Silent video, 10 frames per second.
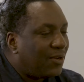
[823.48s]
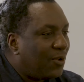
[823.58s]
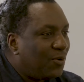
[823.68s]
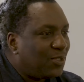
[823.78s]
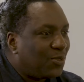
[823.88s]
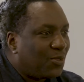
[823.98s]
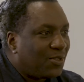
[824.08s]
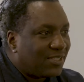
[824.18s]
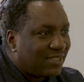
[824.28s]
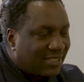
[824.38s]
had always
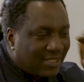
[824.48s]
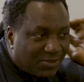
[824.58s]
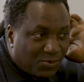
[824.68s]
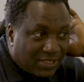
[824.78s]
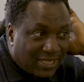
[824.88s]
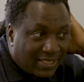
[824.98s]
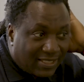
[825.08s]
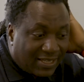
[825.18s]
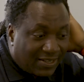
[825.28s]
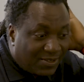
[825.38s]
thought since we
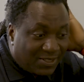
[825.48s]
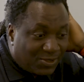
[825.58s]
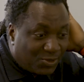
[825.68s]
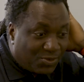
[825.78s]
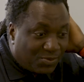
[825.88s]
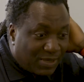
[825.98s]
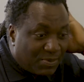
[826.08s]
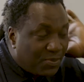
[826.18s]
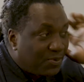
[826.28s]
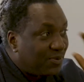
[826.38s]
started, I always told my
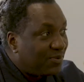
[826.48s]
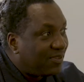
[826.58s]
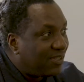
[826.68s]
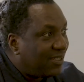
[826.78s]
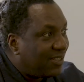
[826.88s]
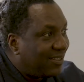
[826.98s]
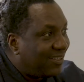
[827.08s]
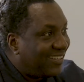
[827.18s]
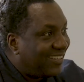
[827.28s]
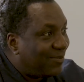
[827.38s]
people,
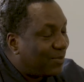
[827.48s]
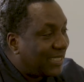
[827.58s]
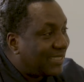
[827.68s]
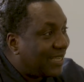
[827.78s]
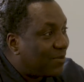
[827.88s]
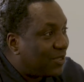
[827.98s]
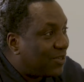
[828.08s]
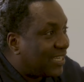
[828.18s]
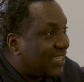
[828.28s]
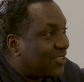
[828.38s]
by the time the
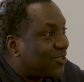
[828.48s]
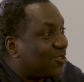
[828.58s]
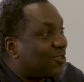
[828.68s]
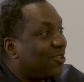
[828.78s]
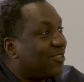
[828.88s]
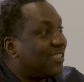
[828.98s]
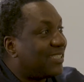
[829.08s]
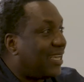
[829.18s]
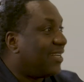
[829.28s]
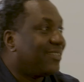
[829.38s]
organization turns
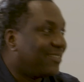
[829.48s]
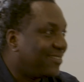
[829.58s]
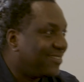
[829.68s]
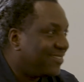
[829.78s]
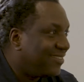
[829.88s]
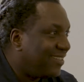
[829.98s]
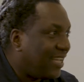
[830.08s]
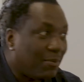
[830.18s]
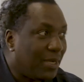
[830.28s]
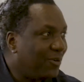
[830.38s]
10,
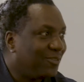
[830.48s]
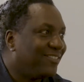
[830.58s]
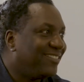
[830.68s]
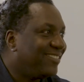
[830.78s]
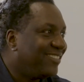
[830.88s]
I'm out.